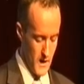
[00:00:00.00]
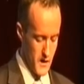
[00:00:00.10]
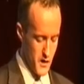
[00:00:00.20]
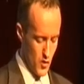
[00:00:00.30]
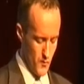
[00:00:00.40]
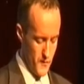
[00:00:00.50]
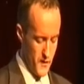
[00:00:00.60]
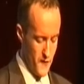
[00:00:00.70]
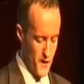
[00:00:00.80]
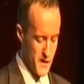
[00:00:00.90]
So
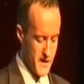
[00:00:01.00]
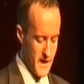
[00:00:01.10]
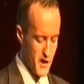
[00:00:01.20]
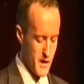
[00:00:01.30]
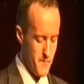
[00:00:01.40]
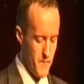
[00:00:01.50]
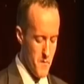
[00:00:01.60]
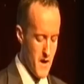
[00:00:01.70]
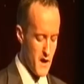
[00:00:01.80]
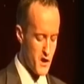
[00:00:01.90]
the first section,
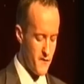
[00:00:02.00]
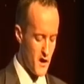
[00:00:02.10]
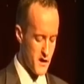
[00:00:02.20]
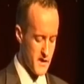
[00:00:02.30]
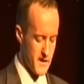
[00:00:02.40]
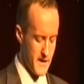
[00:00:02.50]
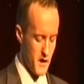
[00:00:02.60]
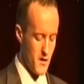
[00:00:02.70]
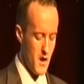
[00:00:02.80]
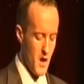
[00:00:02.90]
manager versus
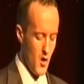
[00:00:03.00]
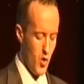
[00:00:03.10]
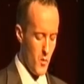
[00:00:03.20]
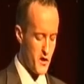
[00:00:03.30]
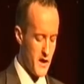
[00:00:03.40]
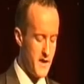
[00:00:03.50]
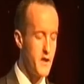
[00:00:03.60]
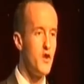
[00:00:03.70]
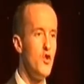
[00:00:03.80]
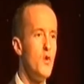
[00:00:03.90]
leader, what we tried to
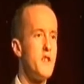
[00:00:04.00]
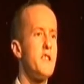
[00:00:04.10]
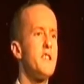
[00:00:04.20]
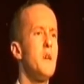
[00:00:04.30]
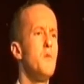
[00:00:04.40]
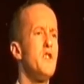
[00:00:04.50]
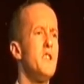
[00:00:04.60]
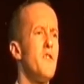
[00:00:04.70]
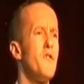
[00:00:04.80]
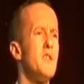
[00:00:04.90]
do is distinguish the
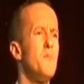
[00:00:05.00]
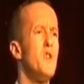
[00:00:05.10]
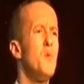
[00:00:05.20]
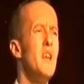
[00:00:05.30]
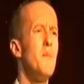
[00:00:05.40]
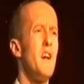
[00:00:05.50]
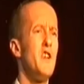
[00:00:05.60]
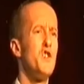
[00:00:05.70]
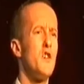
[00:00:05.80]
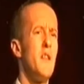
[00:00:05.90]
difference between a
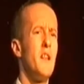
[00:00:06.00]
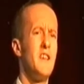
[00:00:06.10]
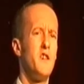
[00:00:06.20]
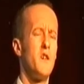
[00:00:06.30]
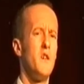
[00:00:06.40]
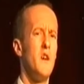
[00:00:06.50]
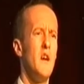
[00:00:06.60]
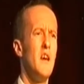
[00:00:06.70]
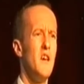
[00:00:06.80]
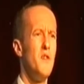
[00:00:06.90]
manager and a leader.
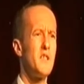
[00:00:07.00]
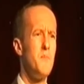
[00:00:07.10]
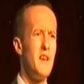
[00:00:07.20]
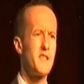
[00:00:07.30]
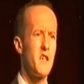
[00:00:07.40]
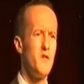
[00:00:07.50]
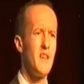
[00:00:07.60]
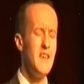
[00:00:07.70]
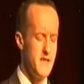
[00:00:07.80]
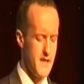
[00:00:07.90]
This may sound
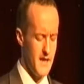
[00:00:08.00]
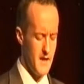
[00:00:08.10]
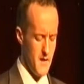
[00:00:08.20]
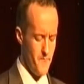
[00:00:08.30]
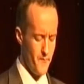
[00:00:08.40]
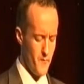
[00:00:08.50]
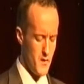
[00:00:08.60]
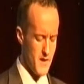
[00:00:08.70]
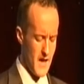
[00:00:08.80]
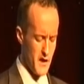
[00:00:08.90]
easy,
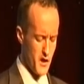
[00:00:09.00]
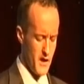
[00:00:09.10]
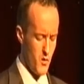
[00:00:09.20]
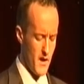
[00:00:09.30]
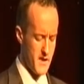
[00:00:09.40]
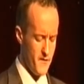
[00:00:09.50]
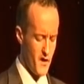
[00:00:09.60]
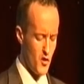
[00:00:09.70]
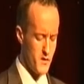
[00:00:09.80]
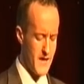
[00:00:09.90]
but it's actually quite a
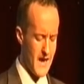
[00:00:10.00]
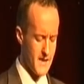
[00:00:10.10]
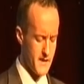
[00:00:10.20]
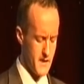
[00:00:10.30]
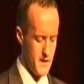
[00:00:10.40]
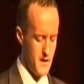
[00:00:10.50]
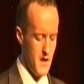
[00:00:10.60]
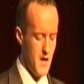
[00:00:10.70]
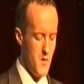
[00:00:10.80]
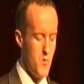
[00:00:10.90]
difficult task.
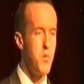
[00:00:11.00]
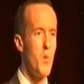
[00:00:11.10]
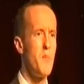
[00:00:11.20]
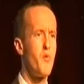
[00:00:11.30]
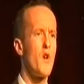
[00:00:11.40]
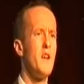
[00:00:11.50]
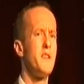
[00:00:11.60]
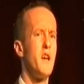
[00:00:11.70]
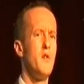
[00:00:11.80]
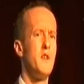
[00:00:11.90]
But we broke it
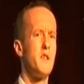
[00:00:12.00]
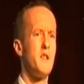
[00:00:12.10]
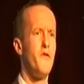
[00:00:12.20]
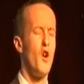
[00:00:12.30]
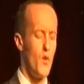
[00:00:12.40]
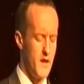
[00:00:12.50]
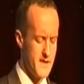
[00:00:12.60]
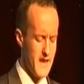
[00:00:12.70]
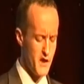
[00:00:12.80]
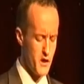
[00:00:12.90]
down into the following
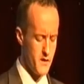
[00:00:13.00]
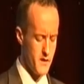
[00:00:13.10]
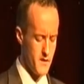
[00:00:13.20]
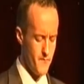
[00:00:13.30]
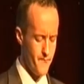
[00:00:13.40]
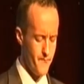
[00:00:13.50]
sections.